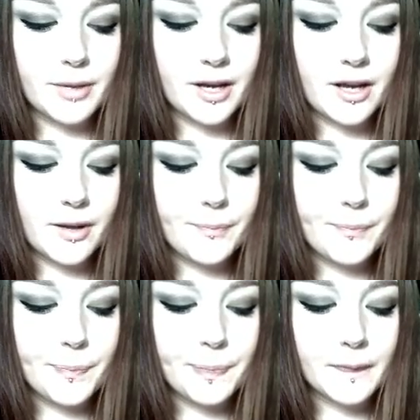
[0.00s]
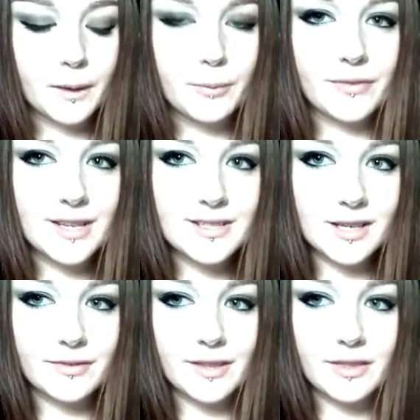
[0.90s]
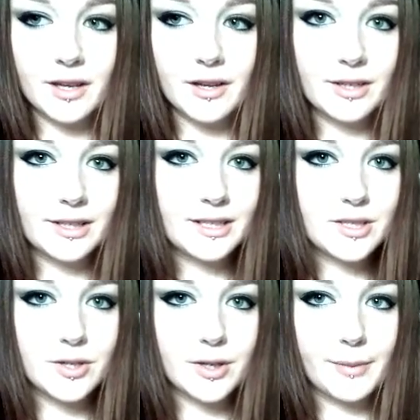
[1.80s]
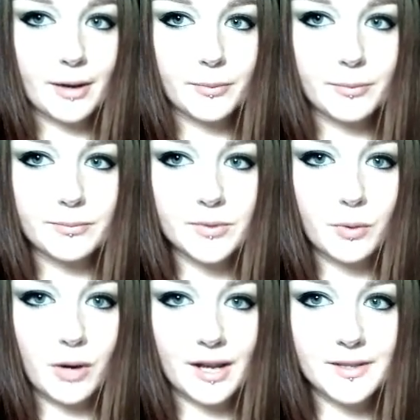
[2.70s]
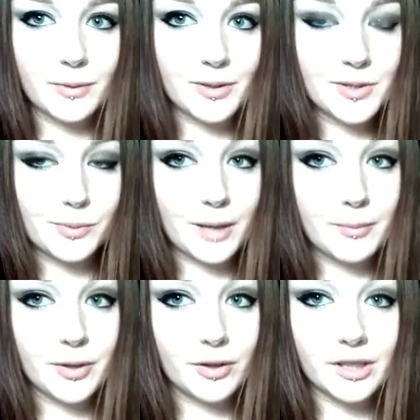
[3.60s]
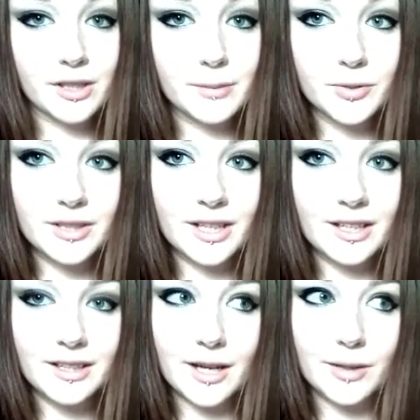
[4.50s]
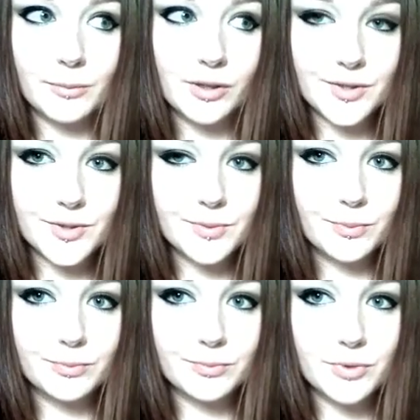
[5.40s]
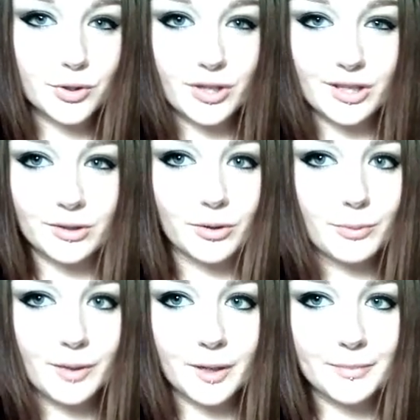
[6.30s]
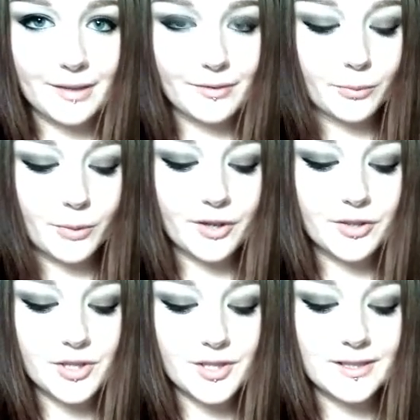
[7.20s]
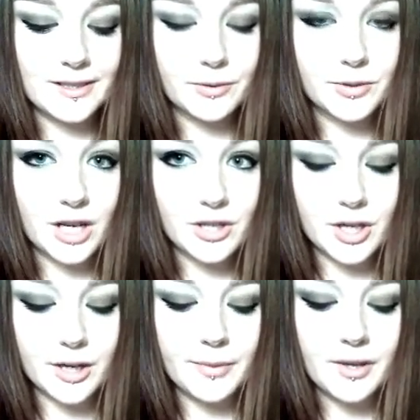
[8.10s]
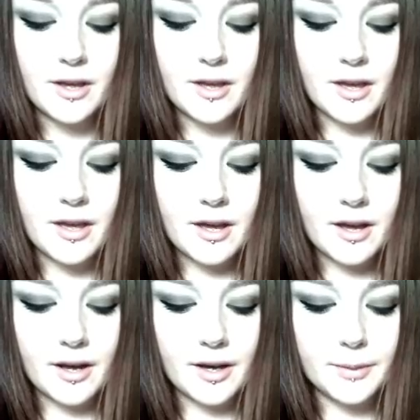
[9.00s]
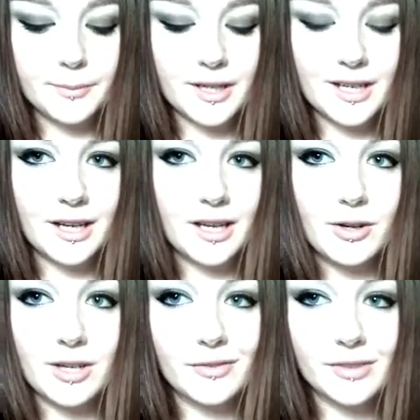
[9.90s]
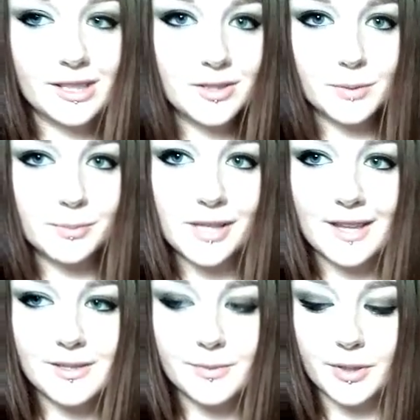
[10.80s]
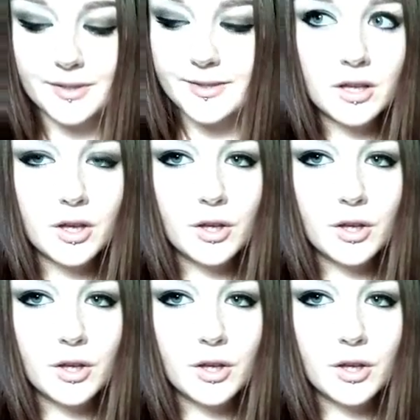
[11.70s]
But with this, I find that I only need to do it about twice. Once when I put it on in the morning, and once during or when I'm leaving work, just as a little touch-up. And I only ever need to apply this once.